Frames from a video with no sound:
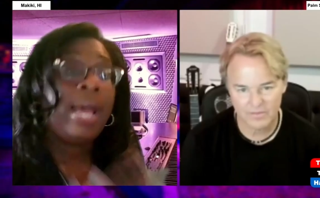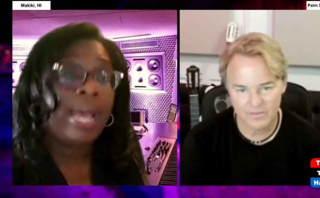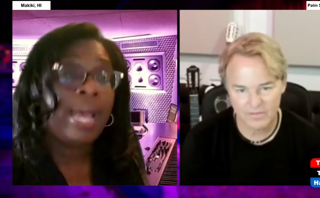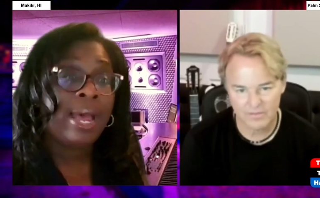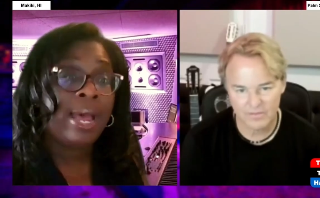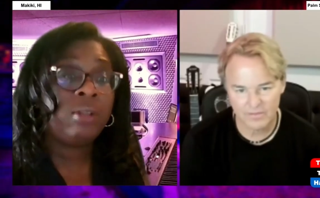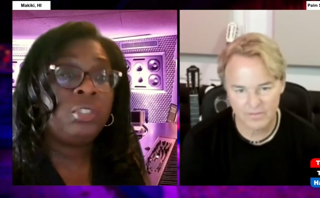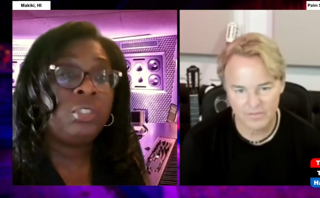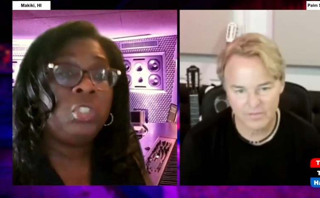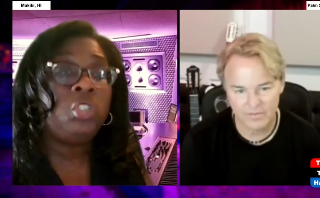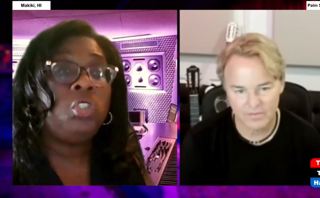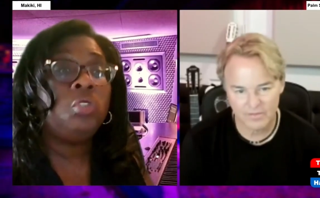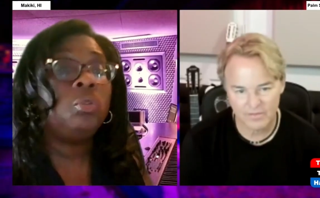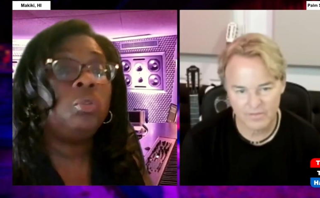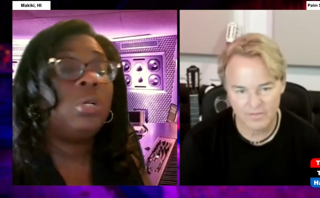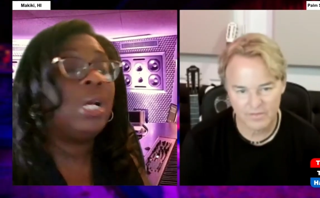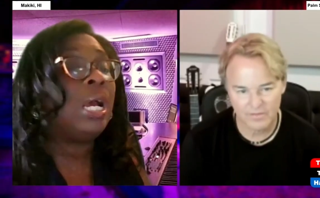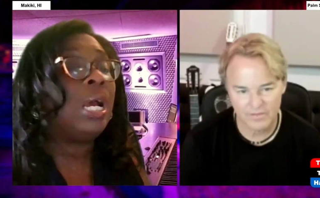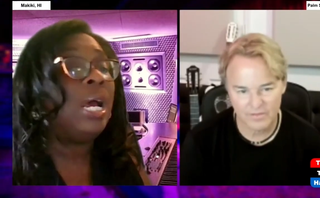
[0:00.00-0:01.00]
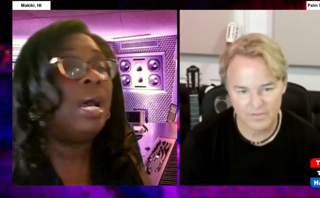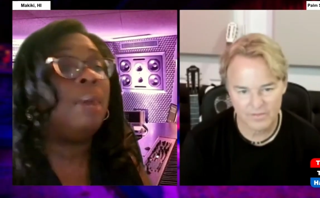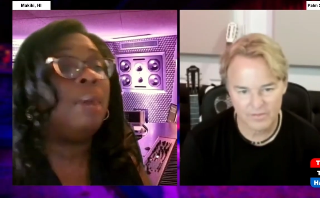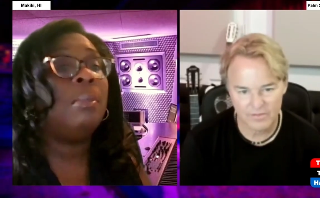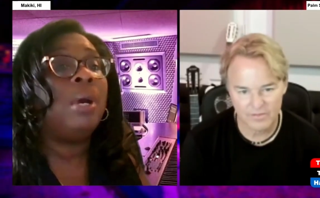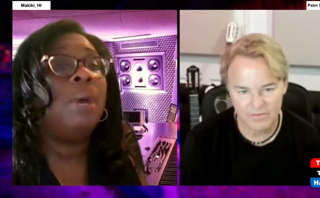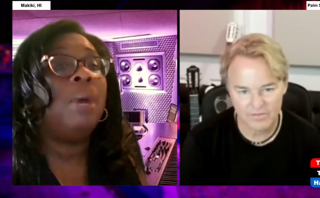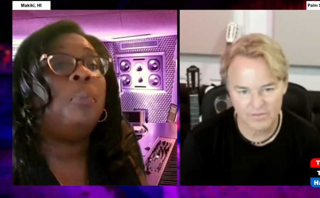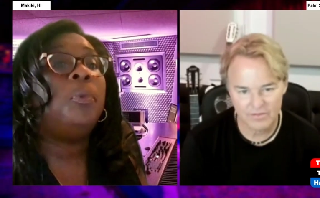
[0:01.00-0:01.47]
Speaker 1: how did you
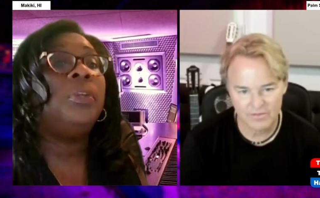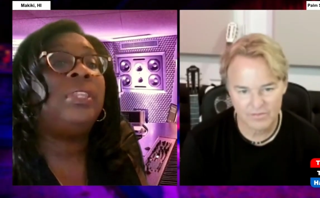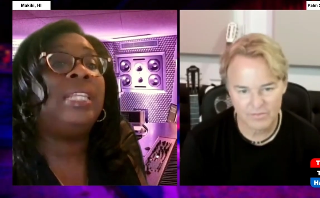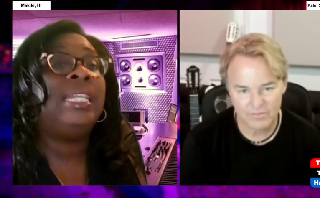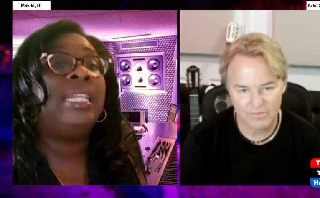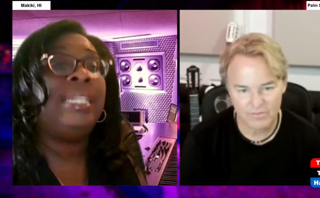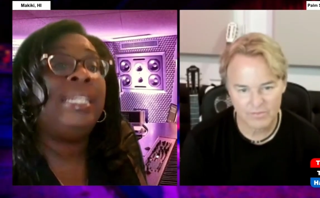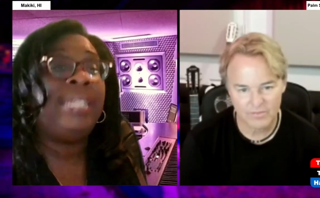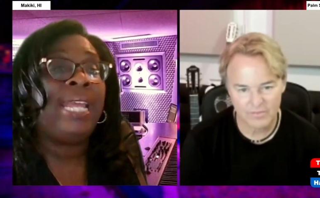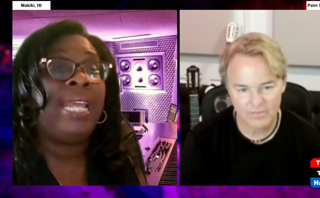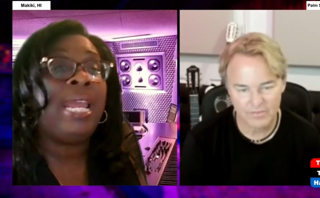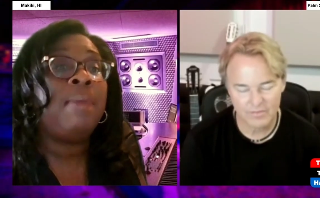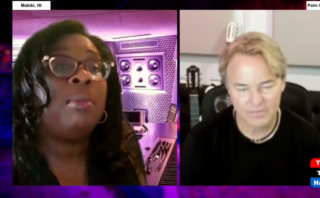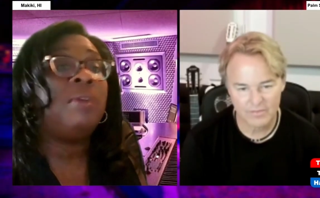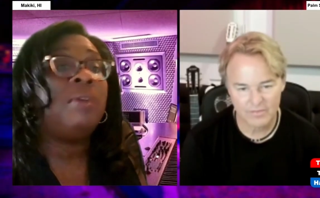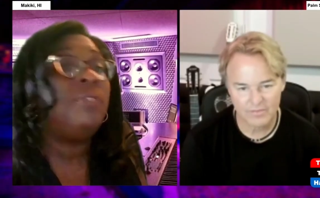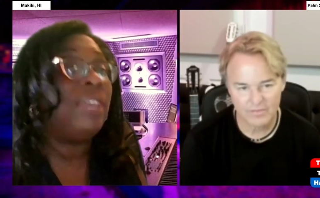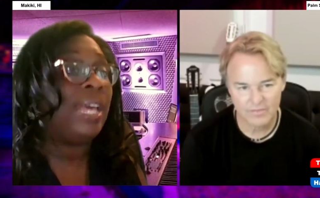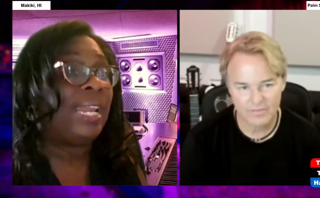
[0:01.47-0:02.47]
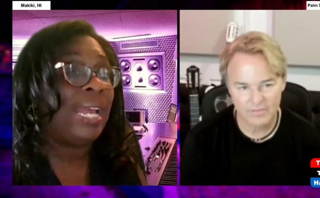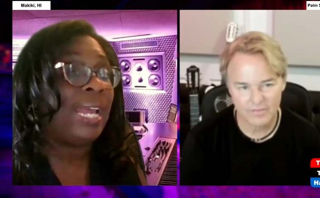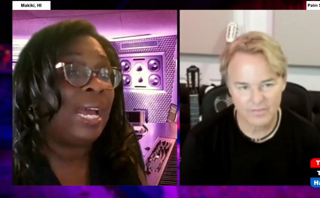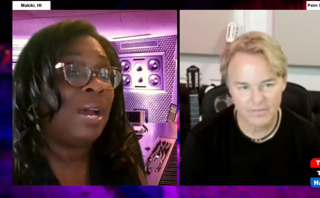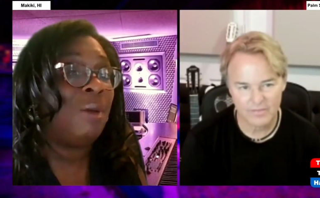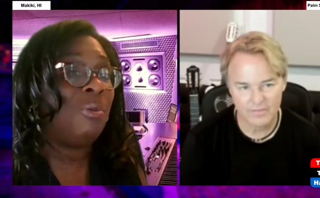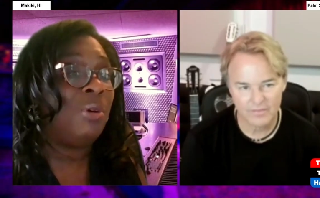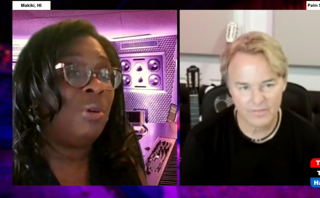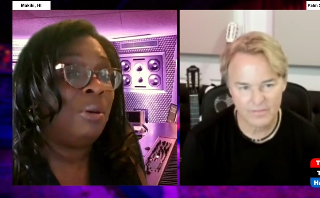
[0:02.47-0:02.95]
come up with the name of that
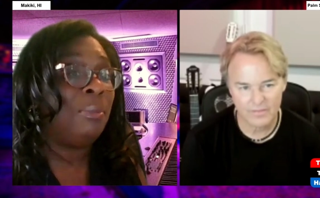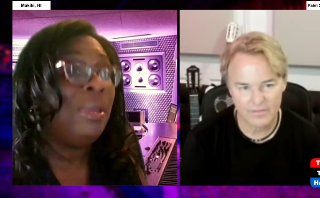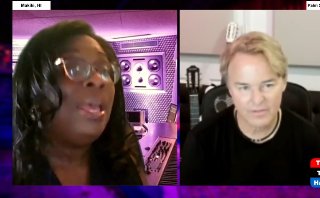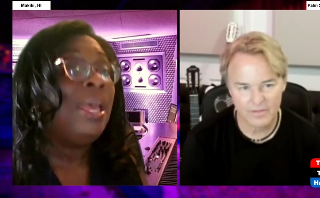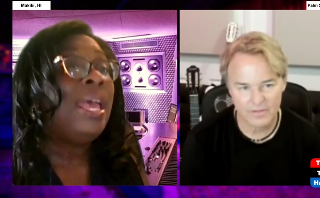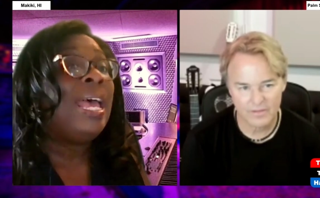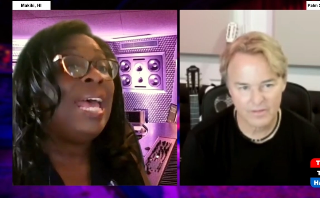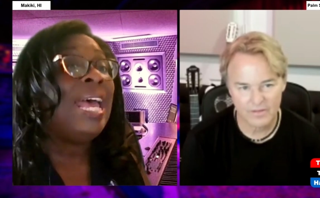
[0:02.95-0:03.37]
album?